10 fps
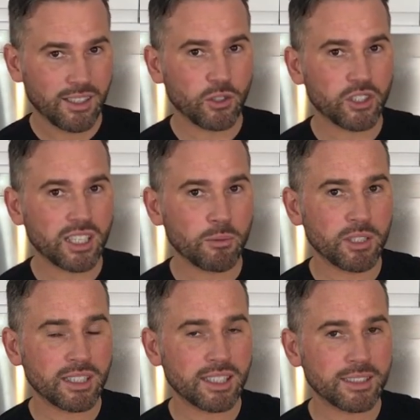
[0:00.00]
Or
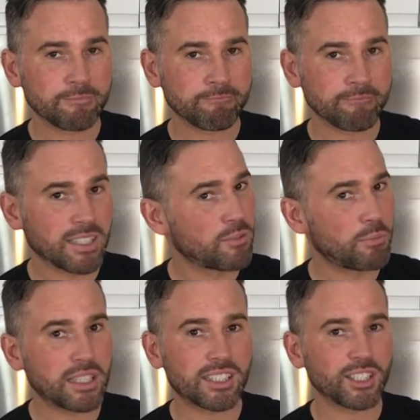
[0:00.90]
gentlemen,
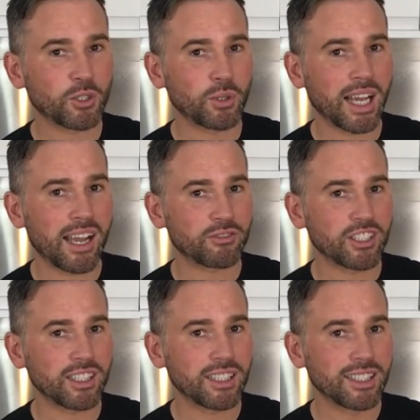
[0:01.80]
been to the toilet
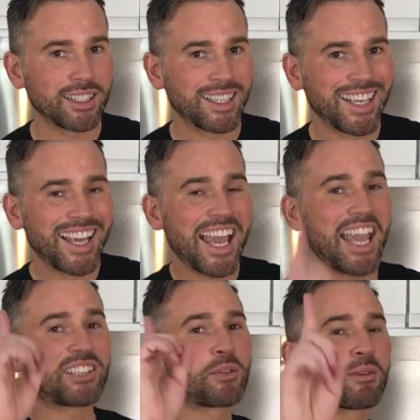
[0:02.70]
after?
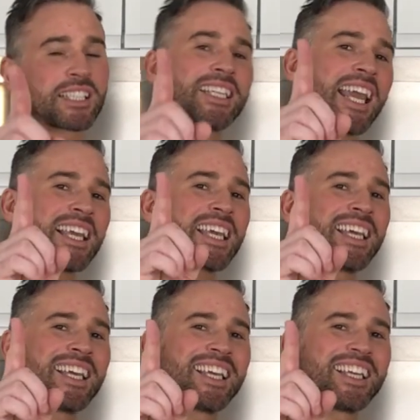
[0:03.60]
It's a mistake
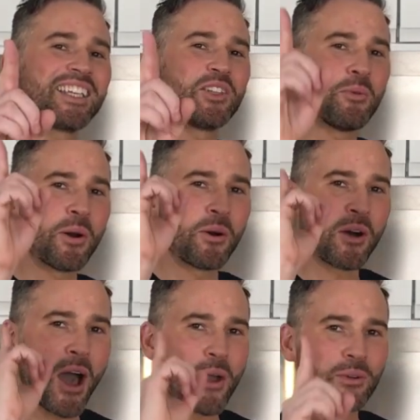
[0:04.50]
you
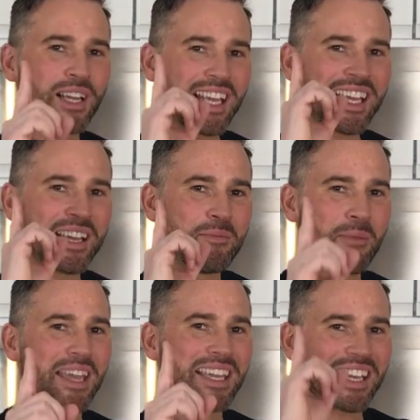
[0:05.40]
will only
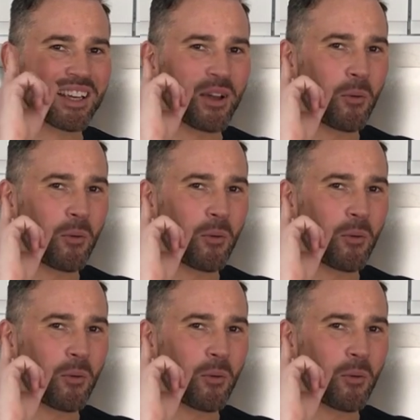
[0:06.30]
make